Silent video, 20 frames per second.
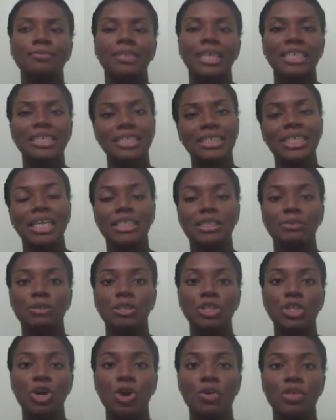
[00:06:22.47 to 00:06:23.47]
it just lets
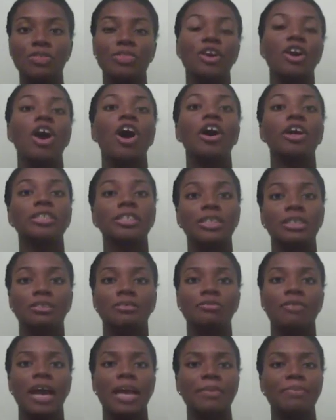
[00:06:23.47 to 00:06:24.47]
me know that their heart's in the
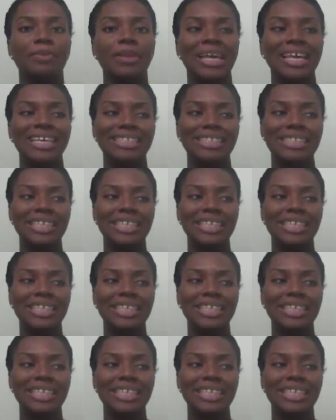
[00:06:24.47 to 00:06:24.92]
right place,